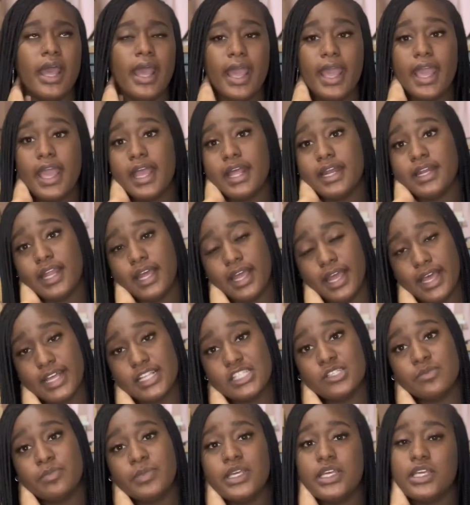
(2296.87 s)
and they had
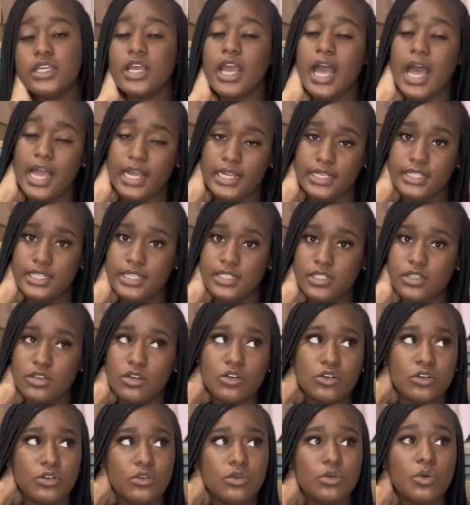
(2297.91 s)
to be
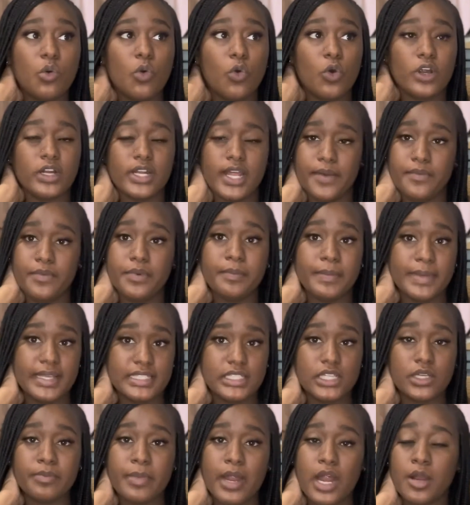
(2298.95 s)
identical or they would
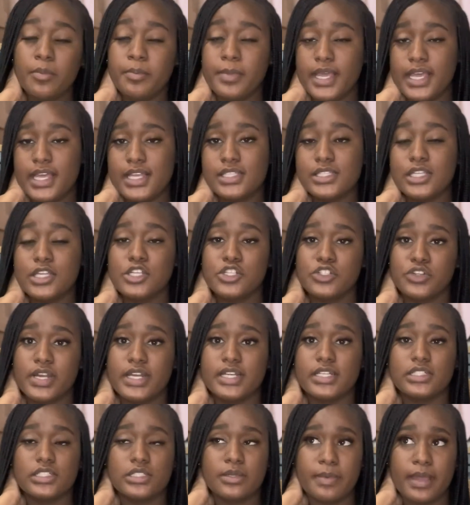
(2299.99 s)
mess up our beds and
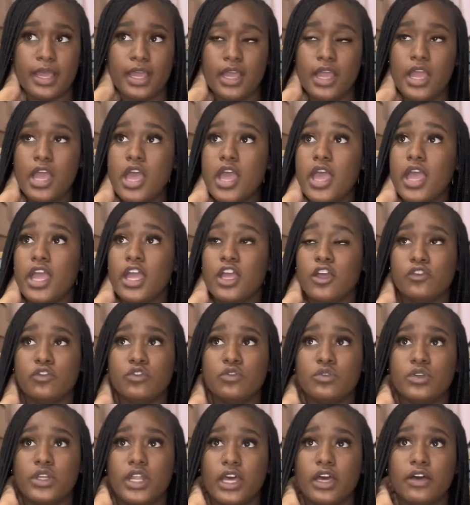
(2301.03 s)
trash the bay. If
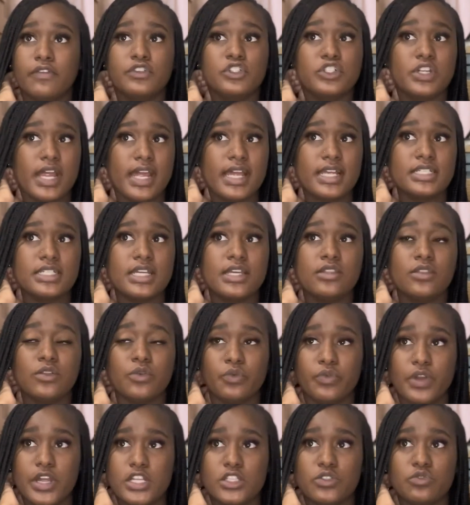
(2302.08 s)
you left trash in the
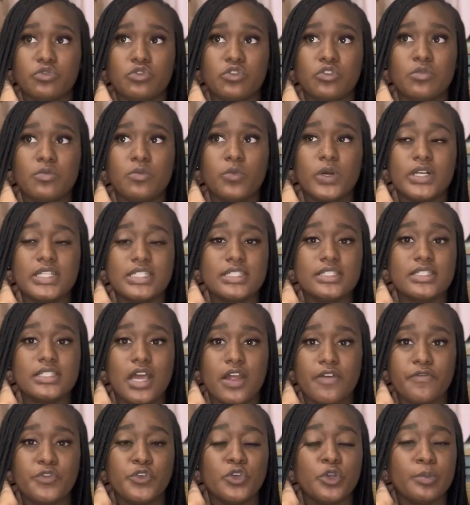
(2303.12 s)
restroom, once it's
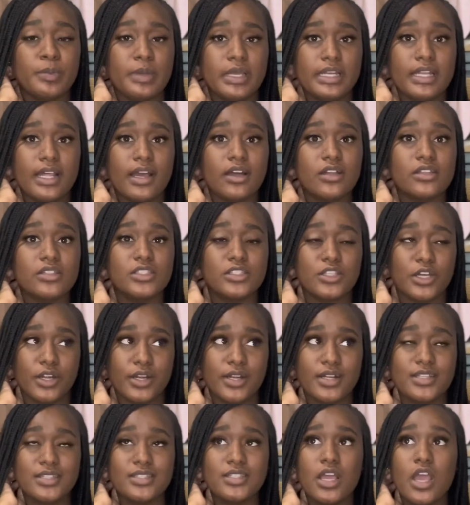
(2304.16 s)
time for you to be
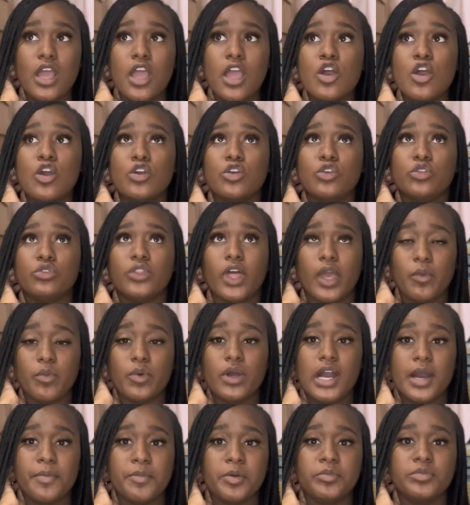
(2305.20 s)
downstairs, they
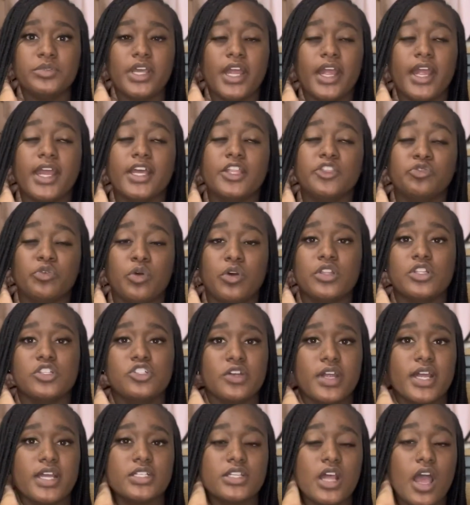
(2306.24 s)
would come up there and throw the
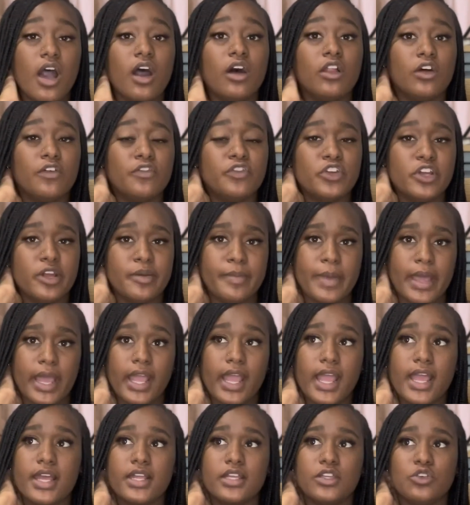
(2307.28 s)
trash all over your
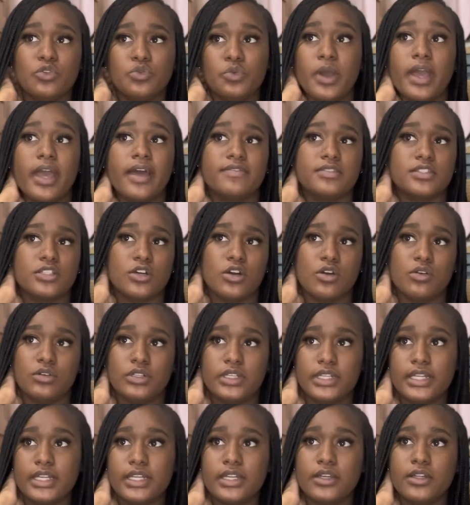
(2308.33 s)
bay, and you would have to go
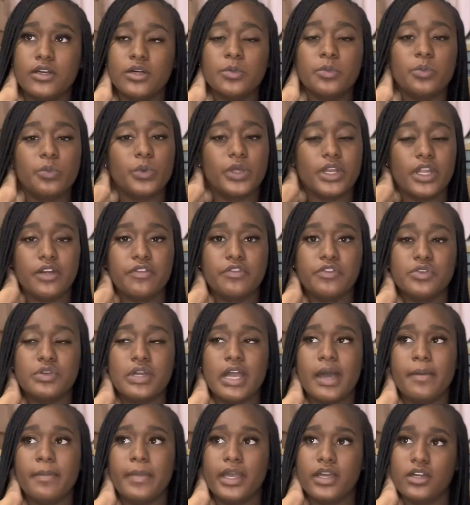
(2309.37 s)
clean it up whenever you
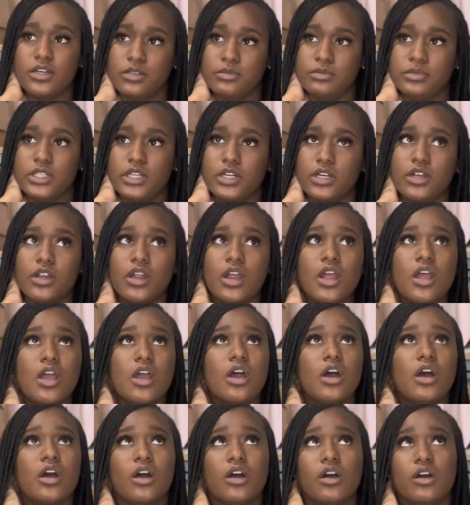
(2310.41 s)
got back up there.
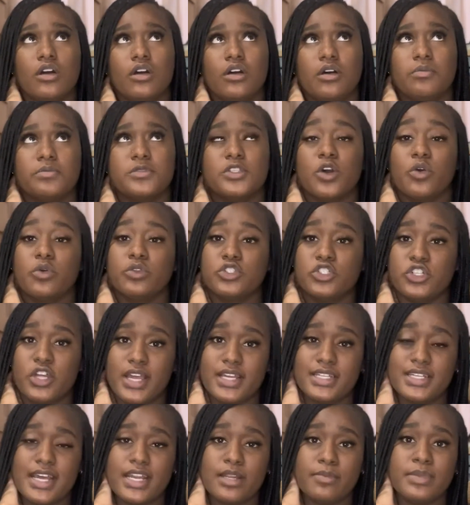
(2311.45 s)
So
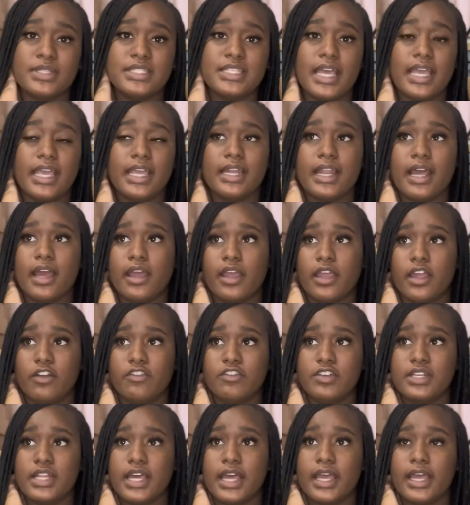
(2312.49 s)
trash had to be taken out
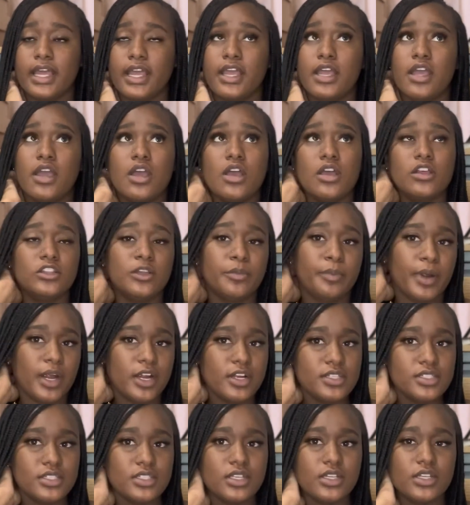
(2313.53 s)
every day. The
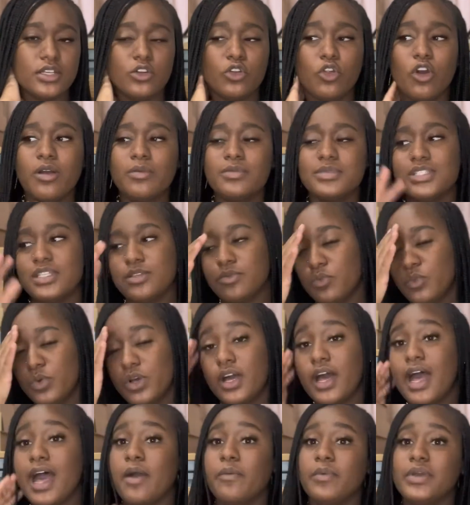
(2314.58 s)
person,
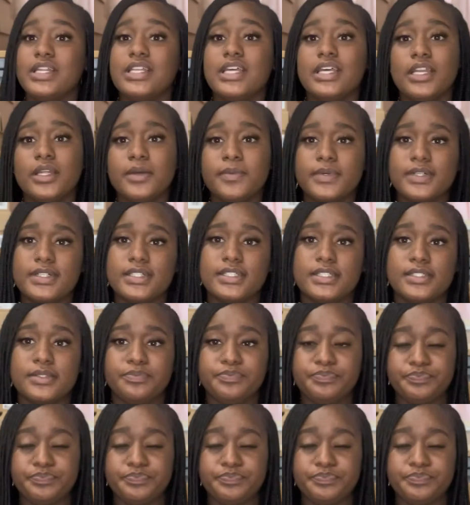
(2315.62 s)
how we did it was,